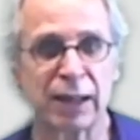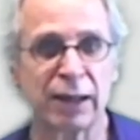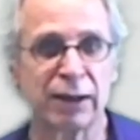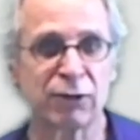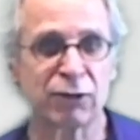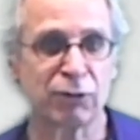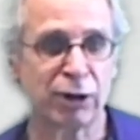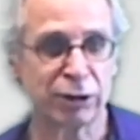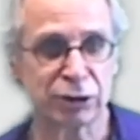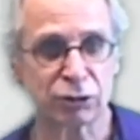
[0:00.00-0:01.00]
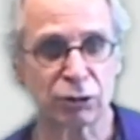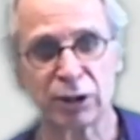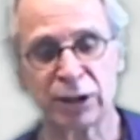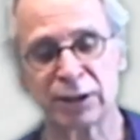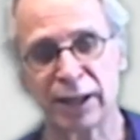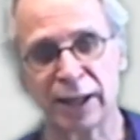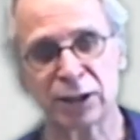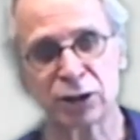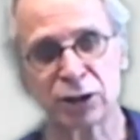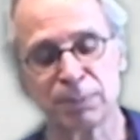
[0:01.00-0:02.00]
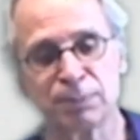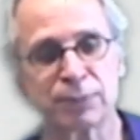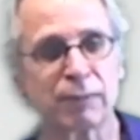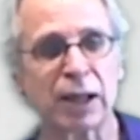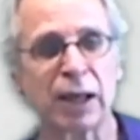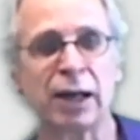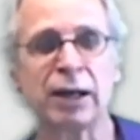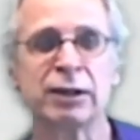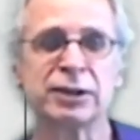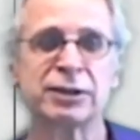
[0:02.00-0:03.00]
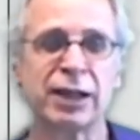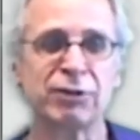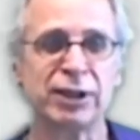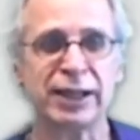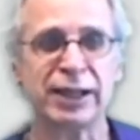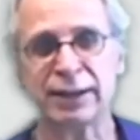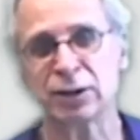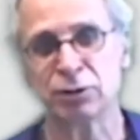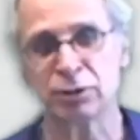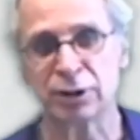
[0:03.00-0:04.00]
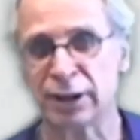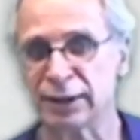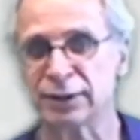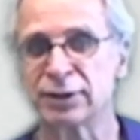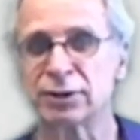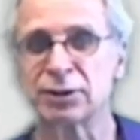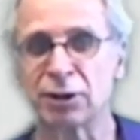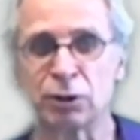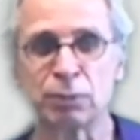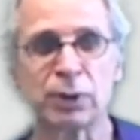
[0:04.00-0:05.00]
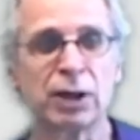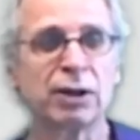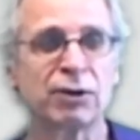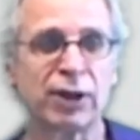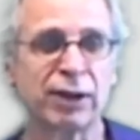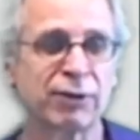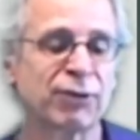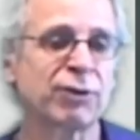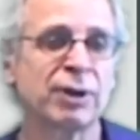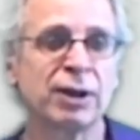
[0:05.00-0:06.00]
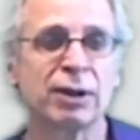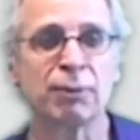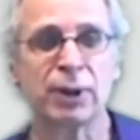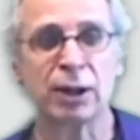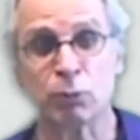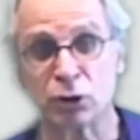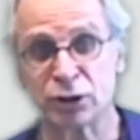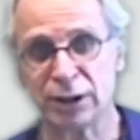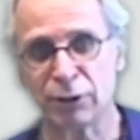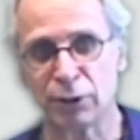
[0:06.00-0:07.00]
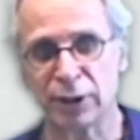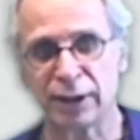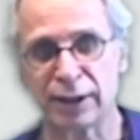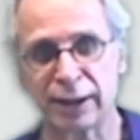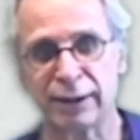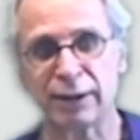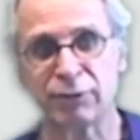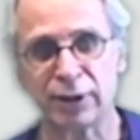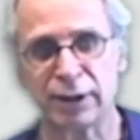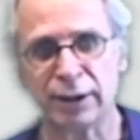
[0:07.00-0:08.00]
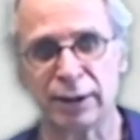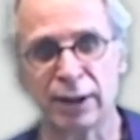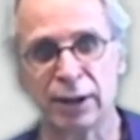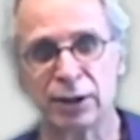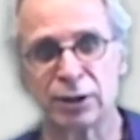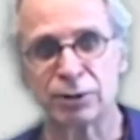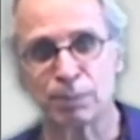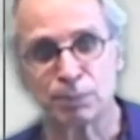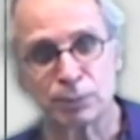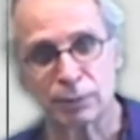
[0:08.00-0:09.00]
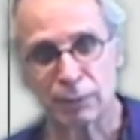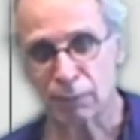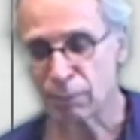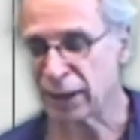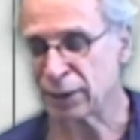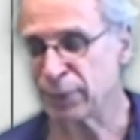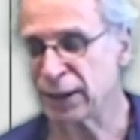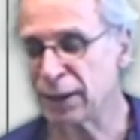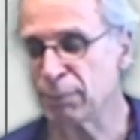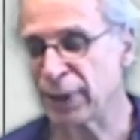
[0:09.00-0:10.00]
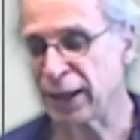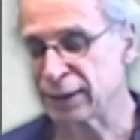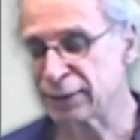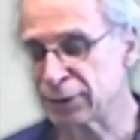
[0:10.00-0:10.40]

It's a very strong interaction and it's heavily underutilized. So that's where machine learning can definitely make a big impact.